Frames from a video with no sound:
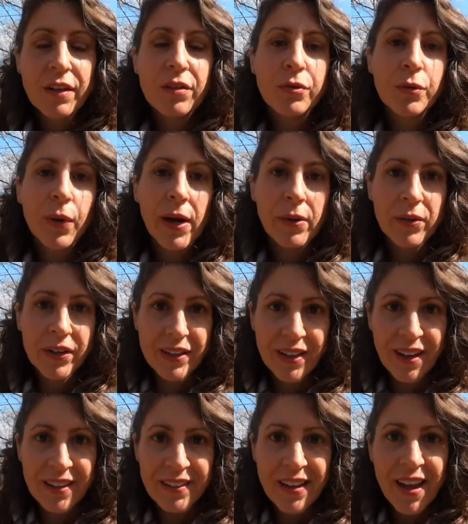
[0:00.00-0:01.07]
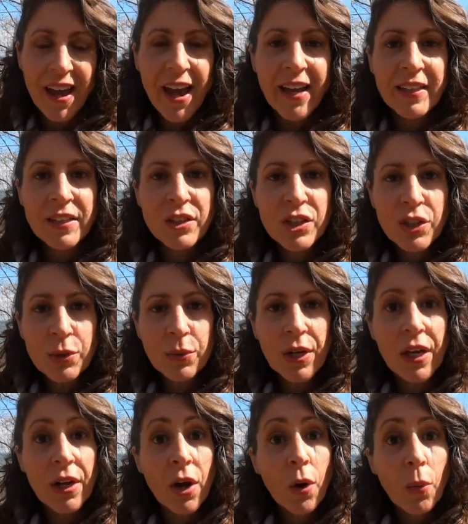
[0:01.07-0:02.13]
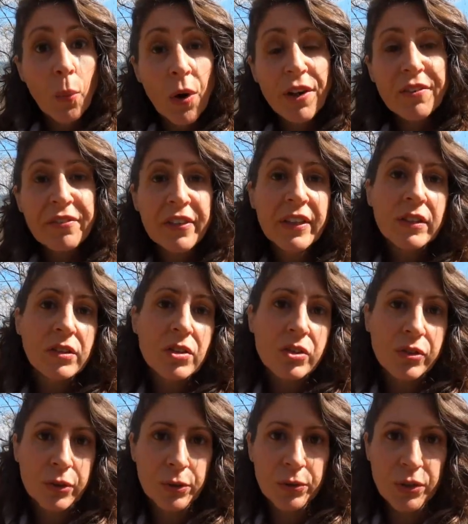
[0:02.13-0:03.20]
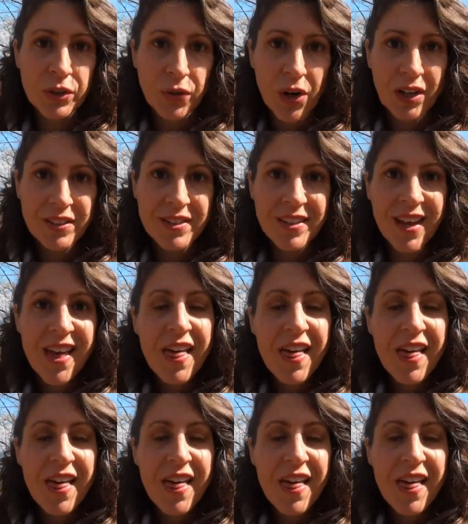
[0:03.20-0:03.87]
through our gut, and intuit what feels true to us.